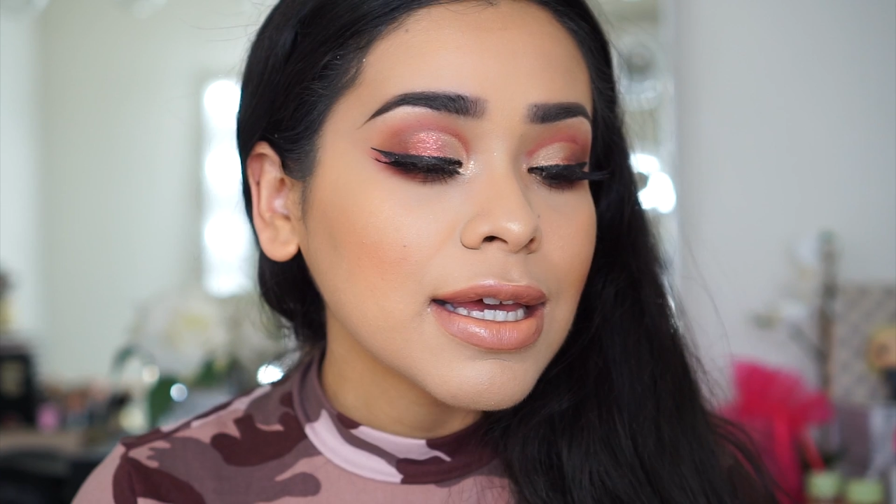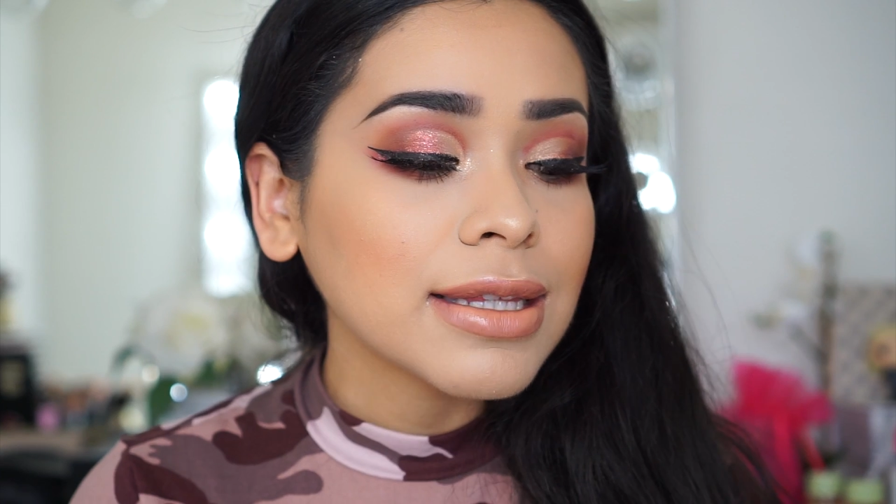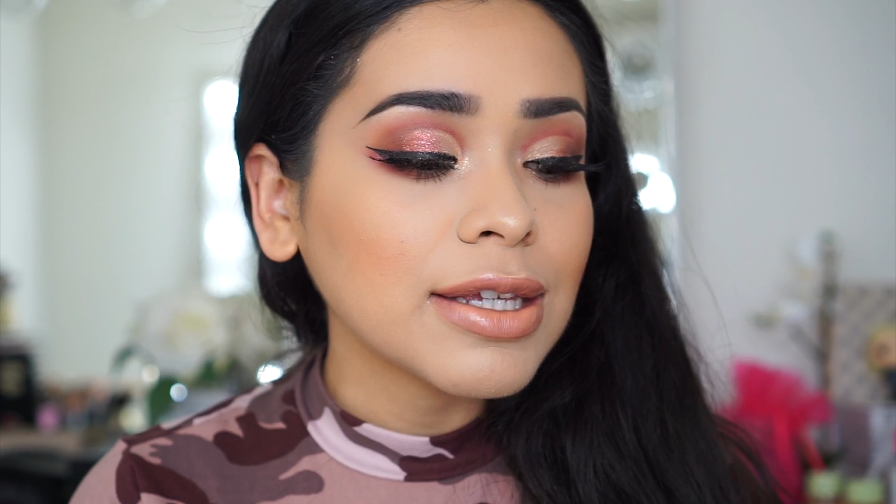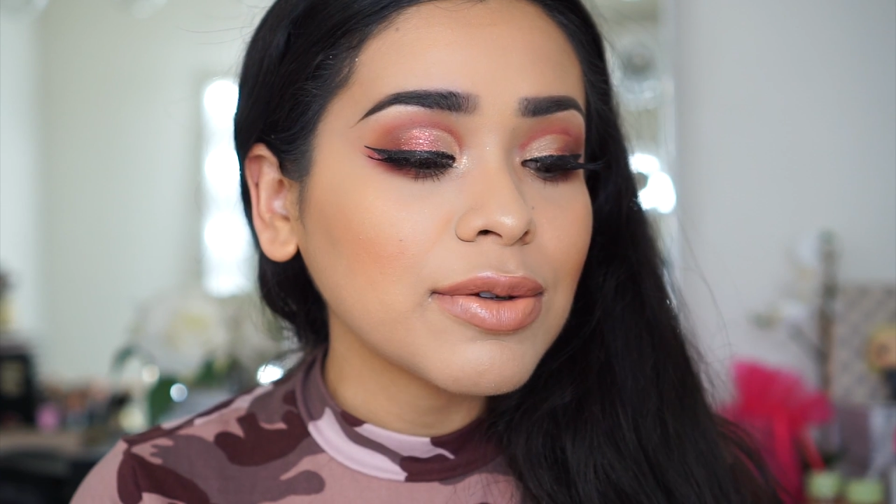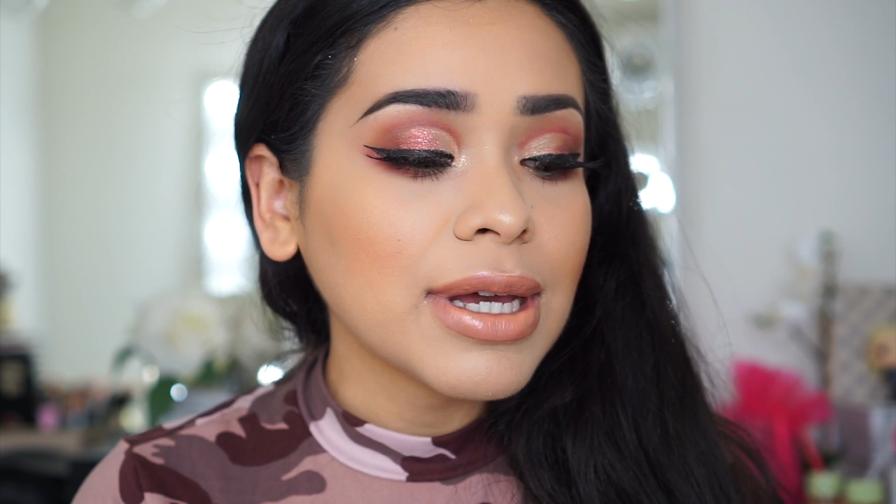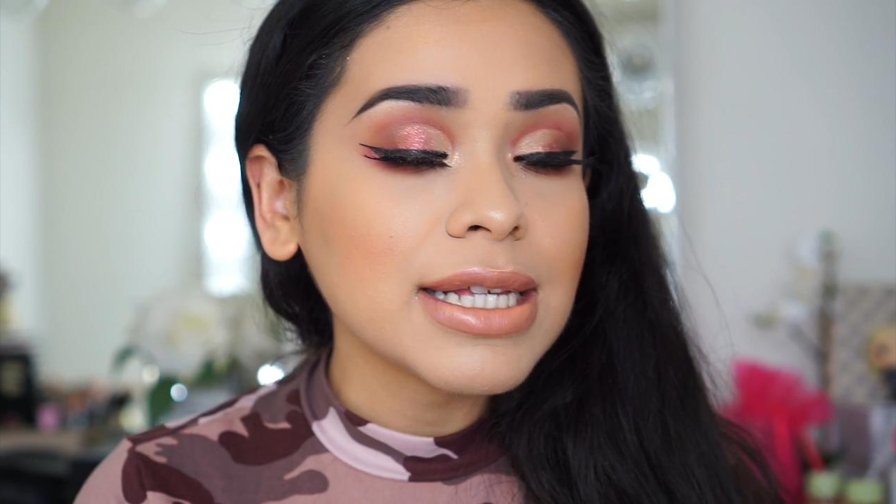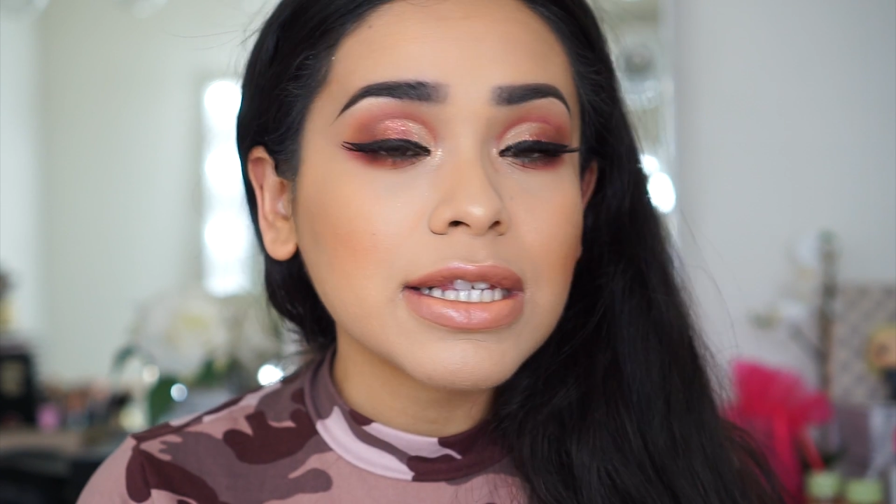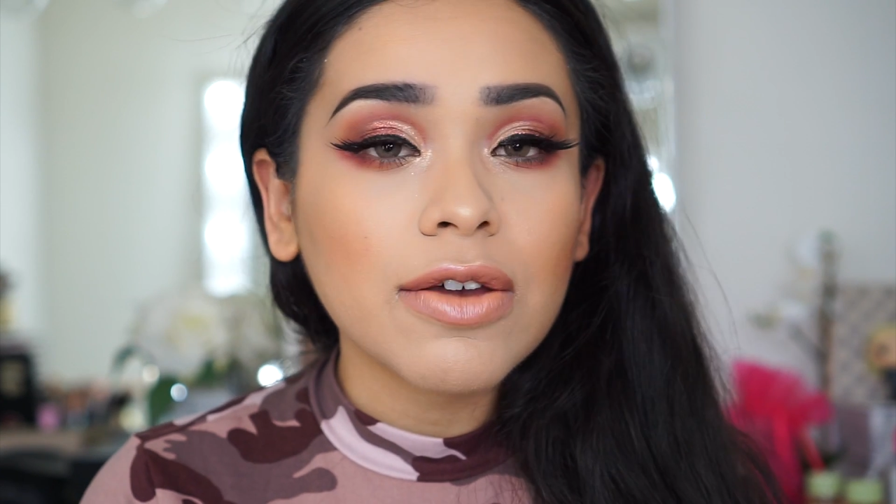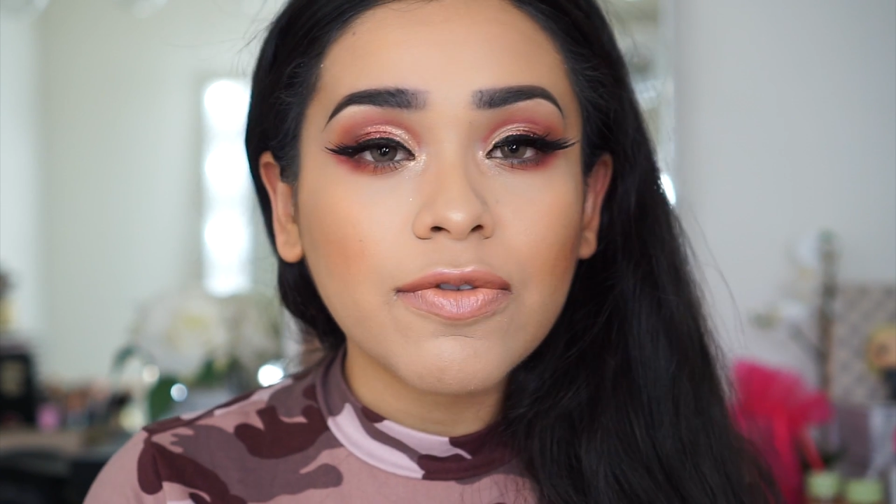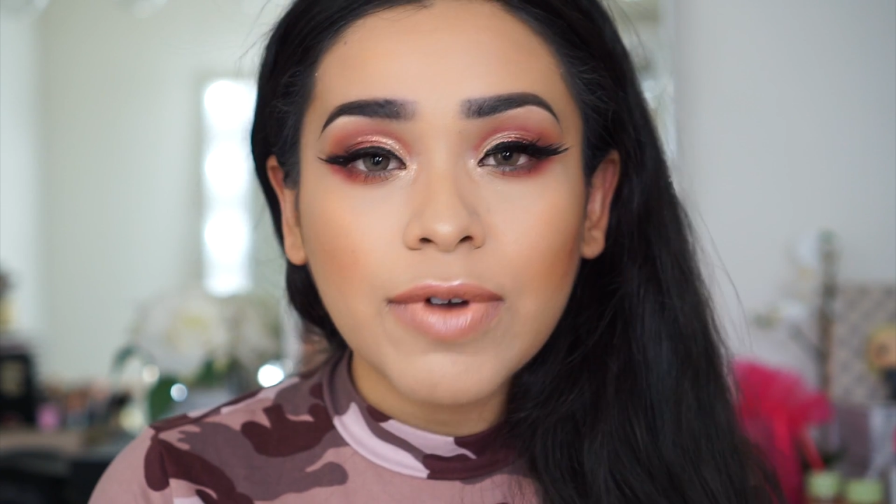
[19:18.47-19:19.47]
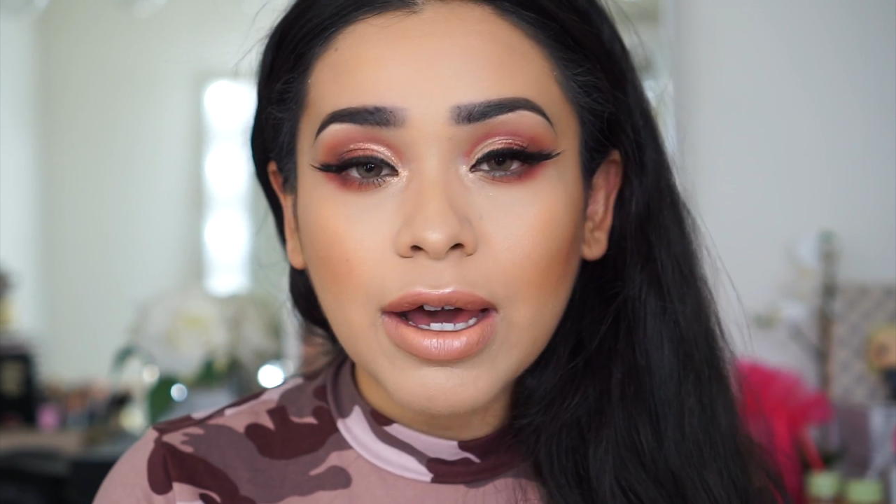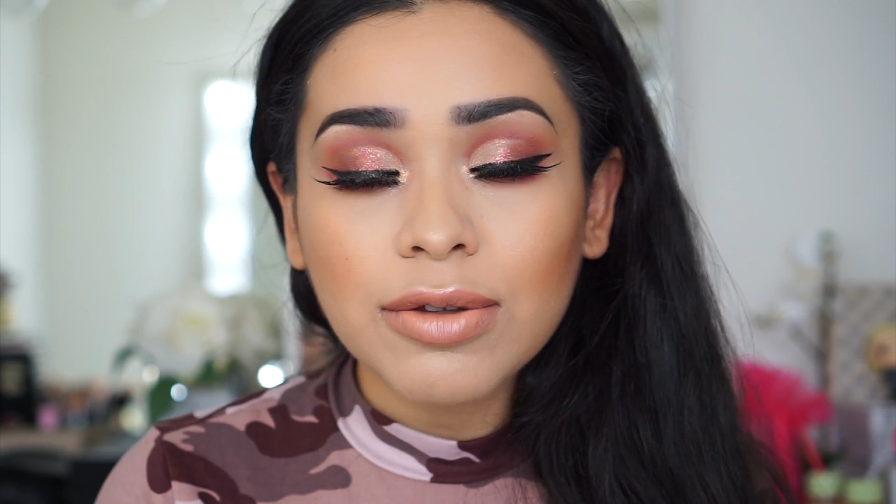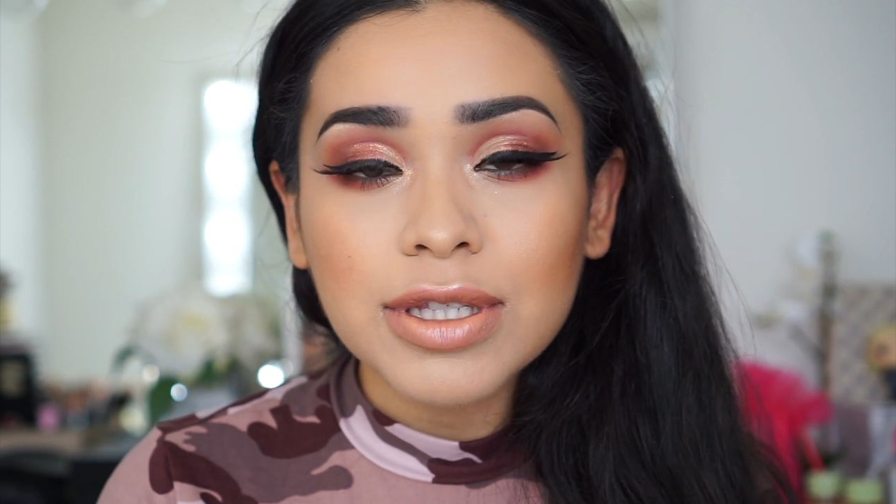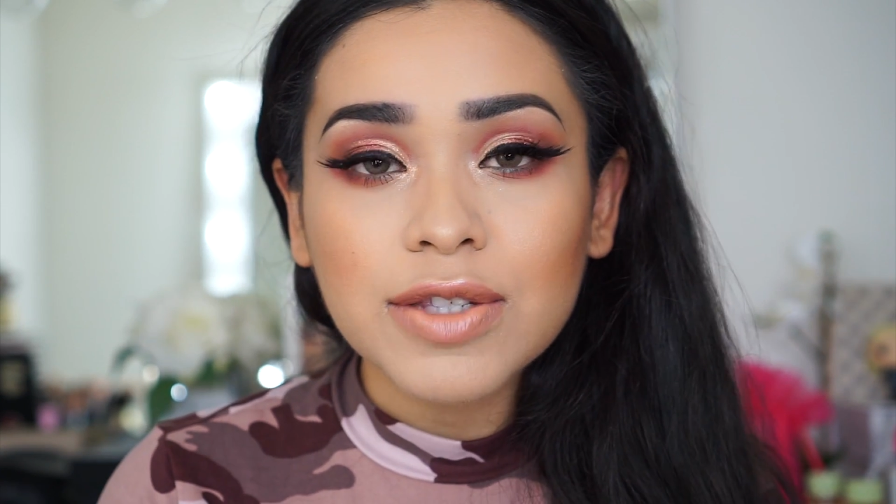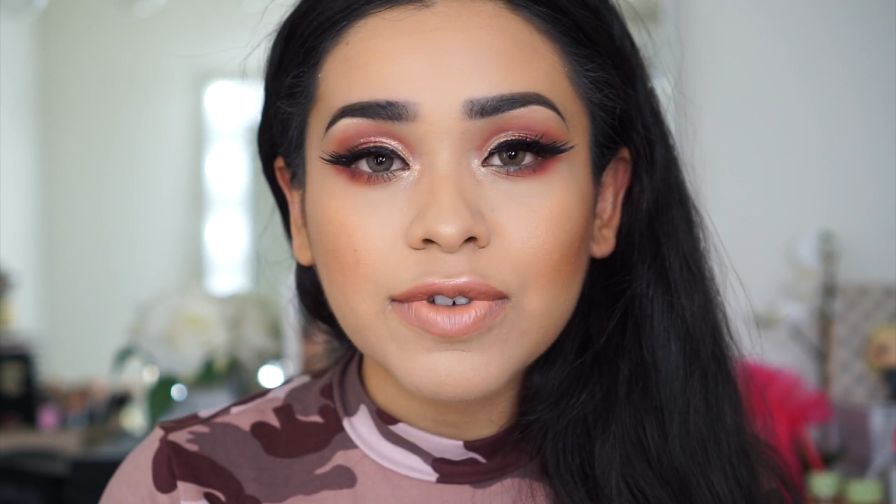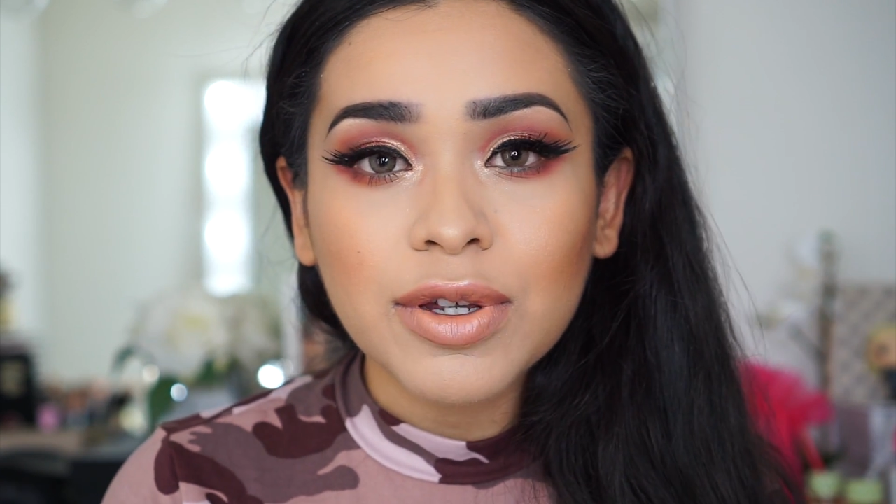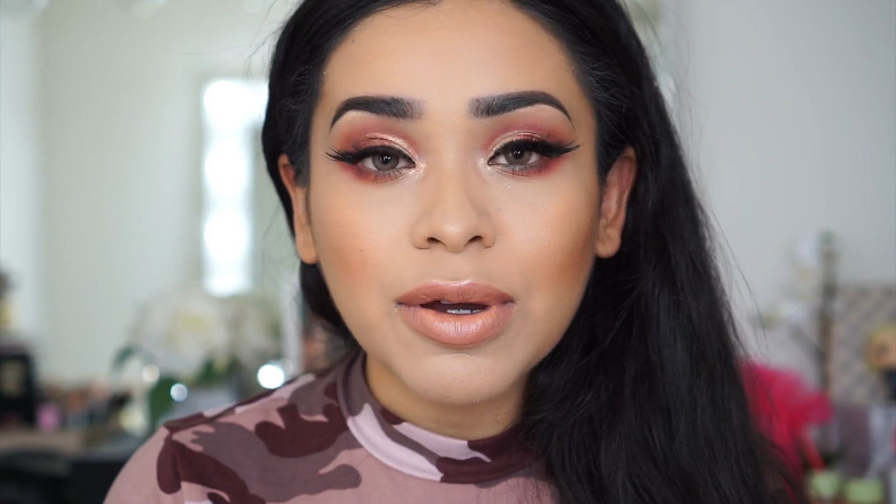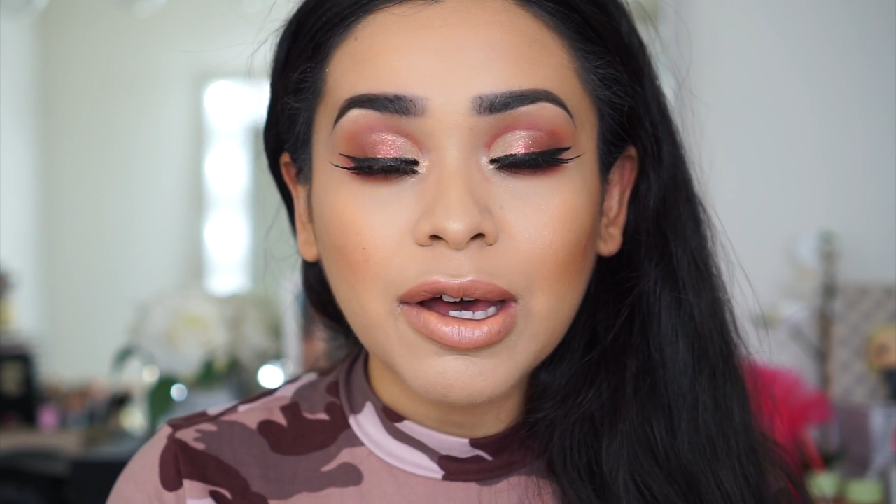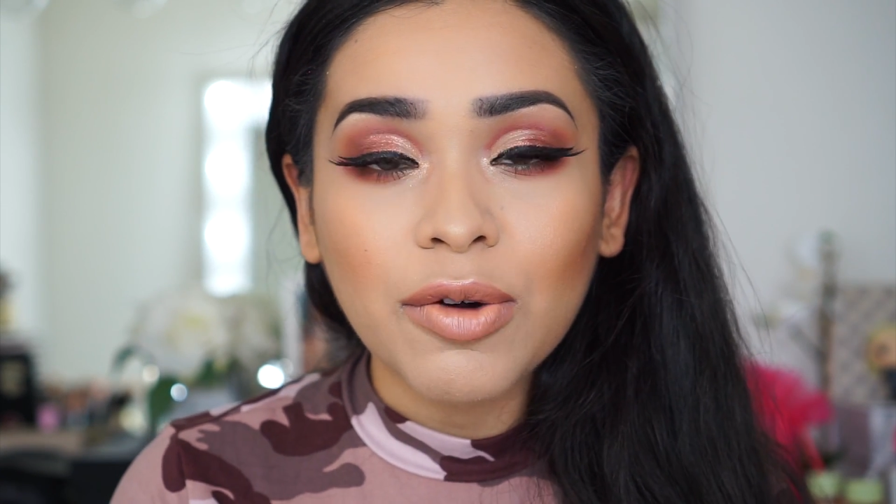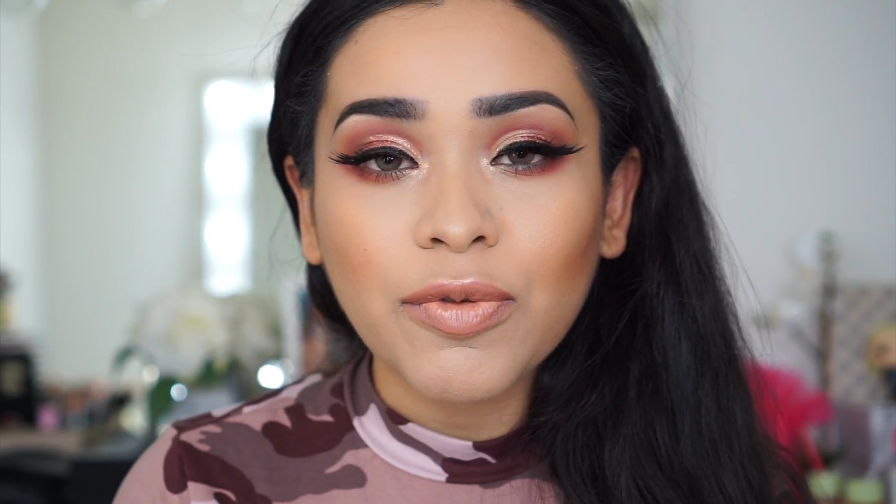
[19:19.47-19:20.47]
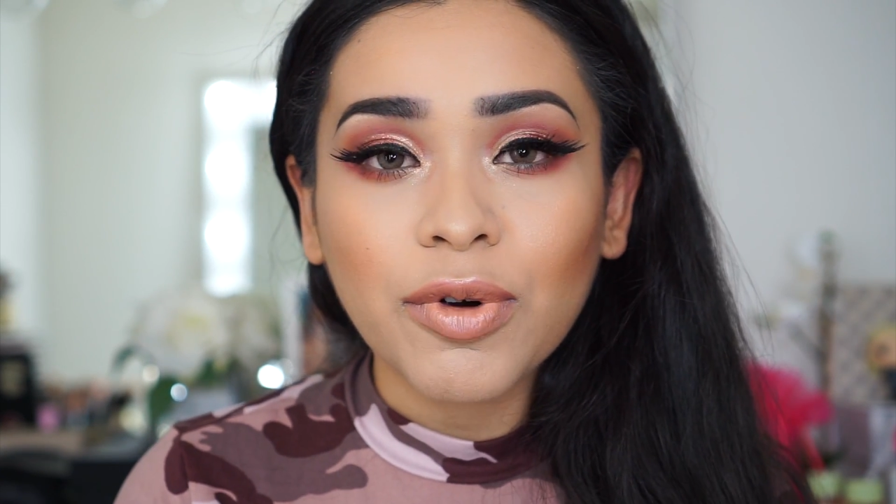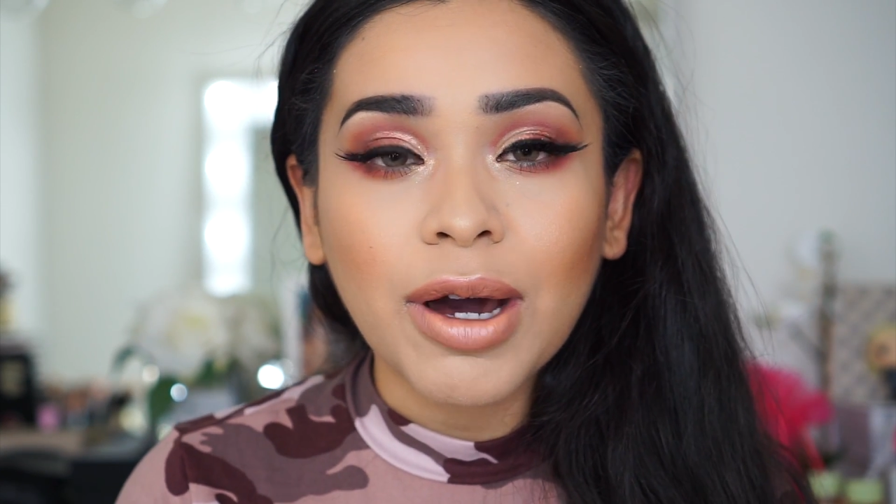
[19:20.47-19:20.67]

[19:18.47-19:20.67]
that you guys found this video helpful.